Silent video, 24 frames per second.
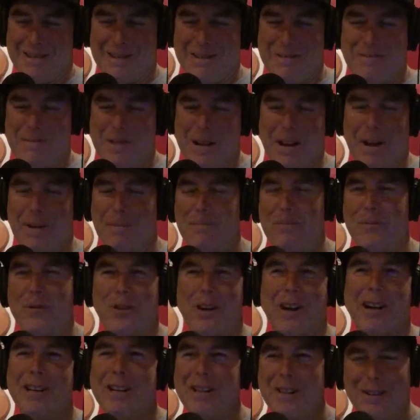when I'm
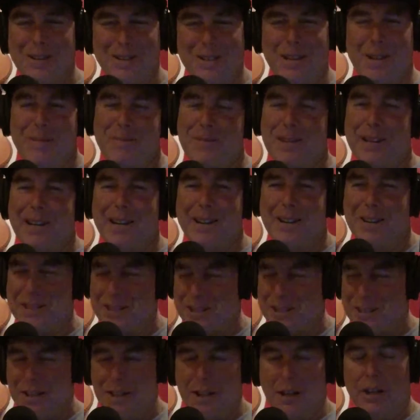trying to do something else,
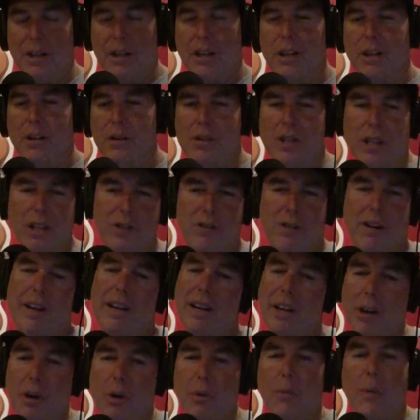usually trying to
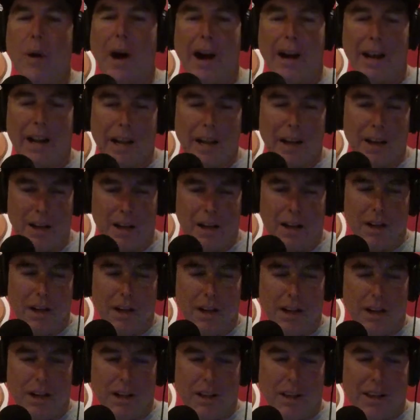go riding.
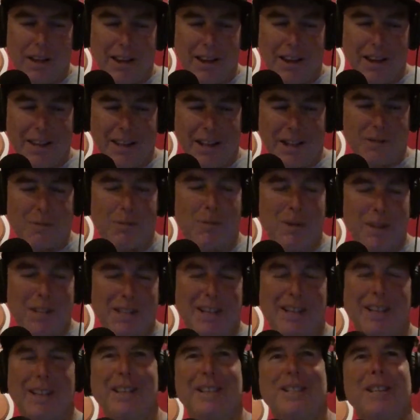That's what we
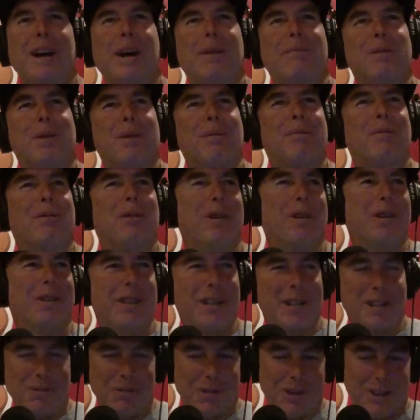set these times up for.
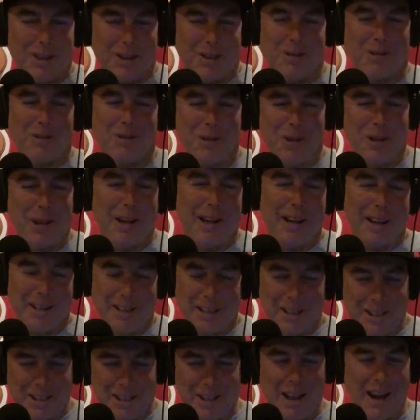That's what this whole thing is,
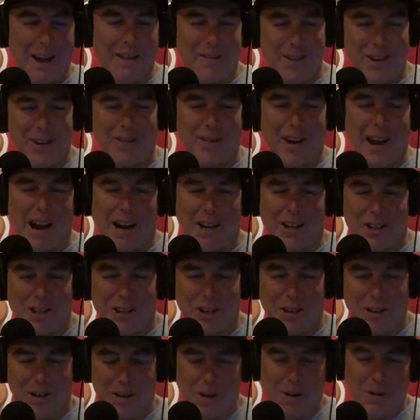this live interaction.
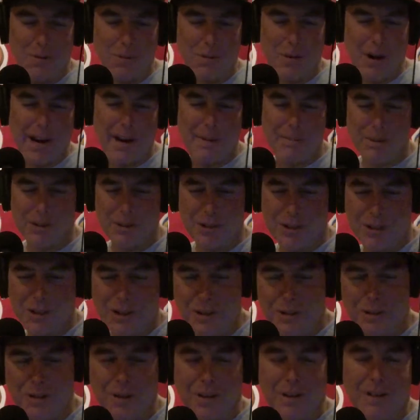We're able
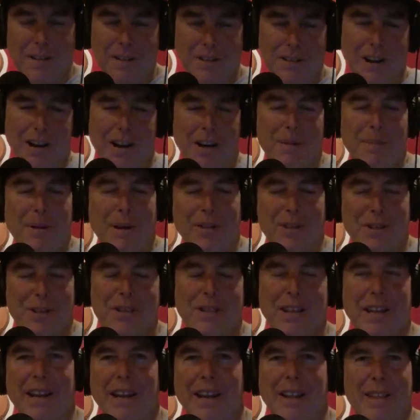to talk about this
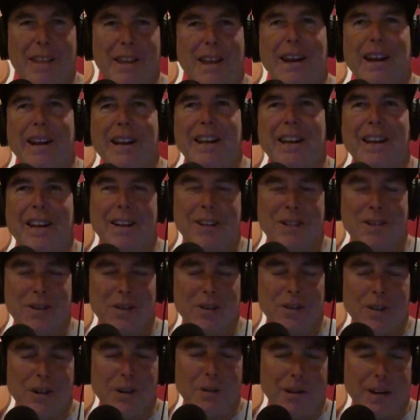thing. Then I can answer
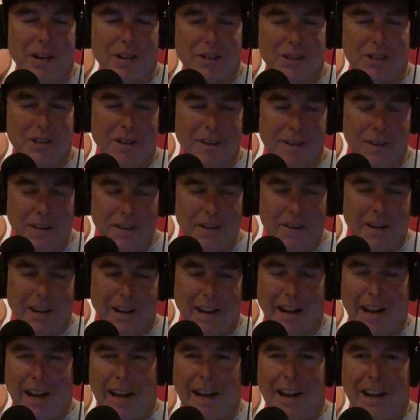your question,
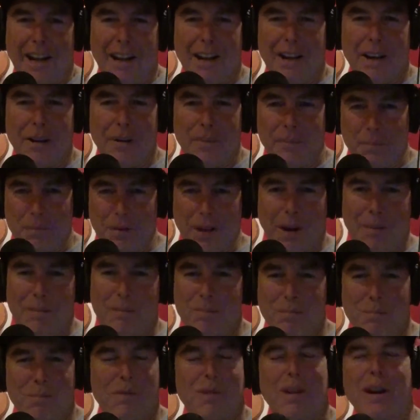and I'm
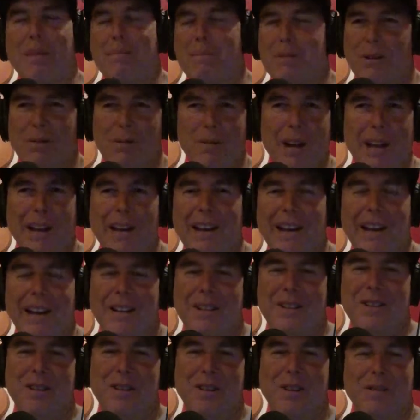prepped and ready to
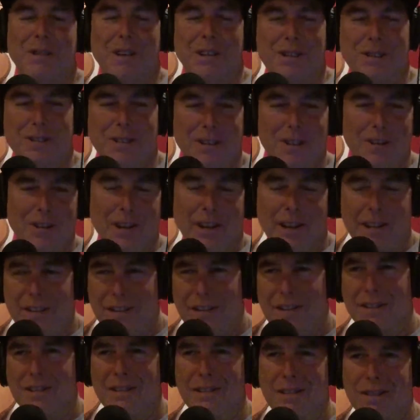answer the question. You're not
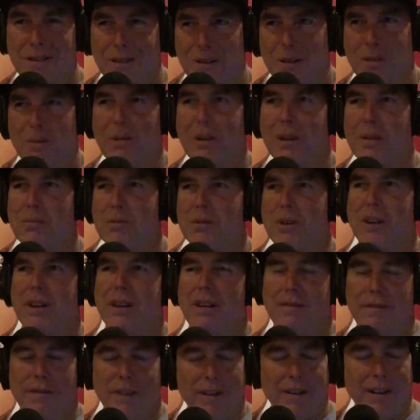doing it while I'm trying to
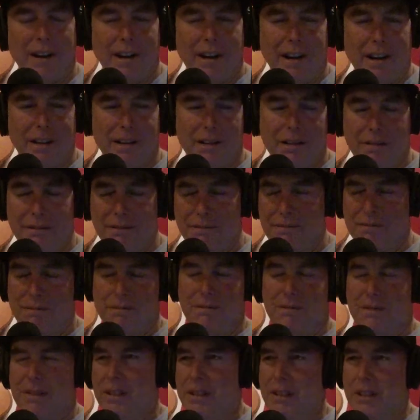figure out how to
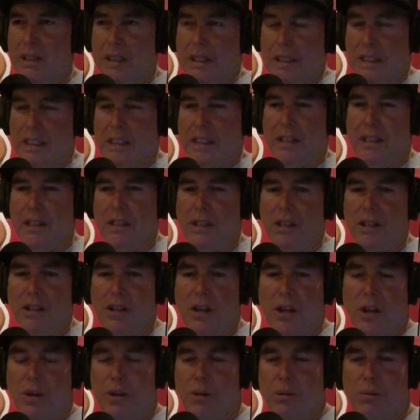
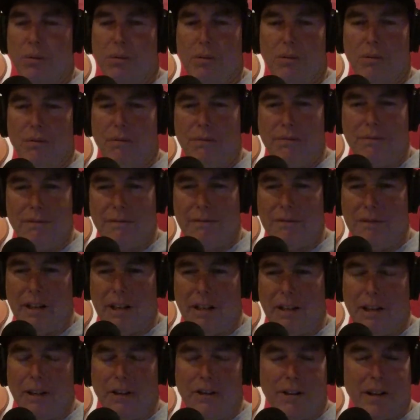code
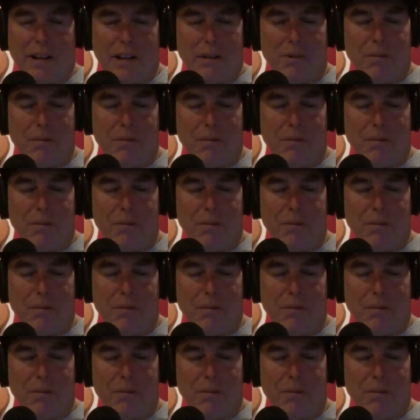internet